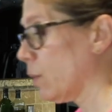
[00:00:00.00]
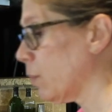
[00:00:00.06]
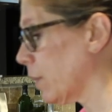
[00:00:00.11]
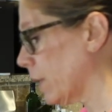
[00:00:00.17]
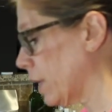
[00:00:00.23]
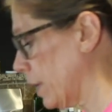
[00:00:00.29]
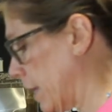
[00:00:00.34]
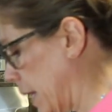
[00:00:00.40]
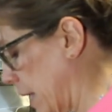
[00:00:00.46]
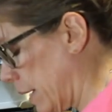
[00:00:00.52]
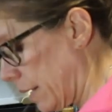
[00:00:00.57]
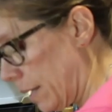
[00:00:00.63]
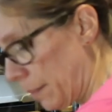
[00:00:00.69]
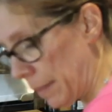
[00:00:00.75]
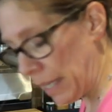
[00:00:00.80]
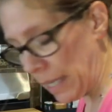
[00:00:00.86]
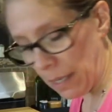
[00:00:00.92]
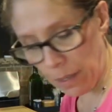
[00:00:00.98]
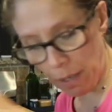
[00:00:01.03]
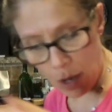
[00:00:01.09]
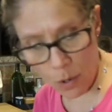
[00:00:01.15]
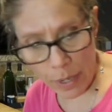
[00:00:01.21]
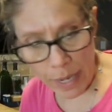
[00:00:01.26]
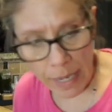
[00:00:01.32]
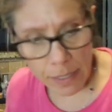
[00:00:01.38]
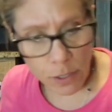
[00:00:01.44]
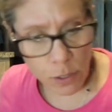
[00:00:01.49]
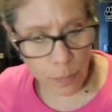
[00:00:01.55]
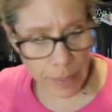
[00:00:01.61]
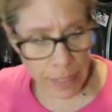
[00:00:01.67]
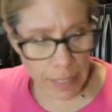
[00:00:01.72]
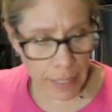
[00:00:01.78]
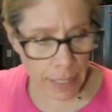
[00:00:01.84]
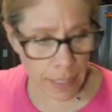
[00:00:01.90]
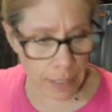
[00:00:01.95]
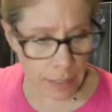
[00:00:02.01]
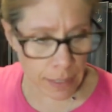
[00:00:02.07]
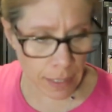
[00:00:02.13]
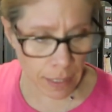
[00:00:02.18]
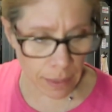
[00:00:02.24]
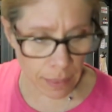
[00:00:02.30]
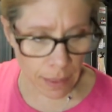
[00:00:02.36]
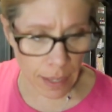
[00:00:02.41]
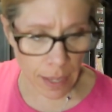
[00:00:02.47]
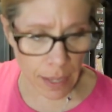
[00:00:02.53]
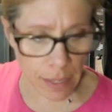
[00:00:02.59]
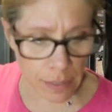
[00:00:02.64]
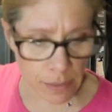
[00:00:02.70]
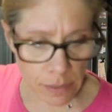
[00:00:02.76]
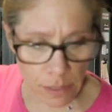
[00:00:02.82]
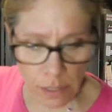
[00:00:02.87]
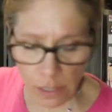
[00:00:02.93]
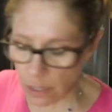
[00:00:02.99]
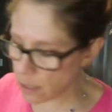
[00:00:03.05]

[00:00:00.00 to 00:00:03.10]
we'll work on that in a minute. Okay, so we need that.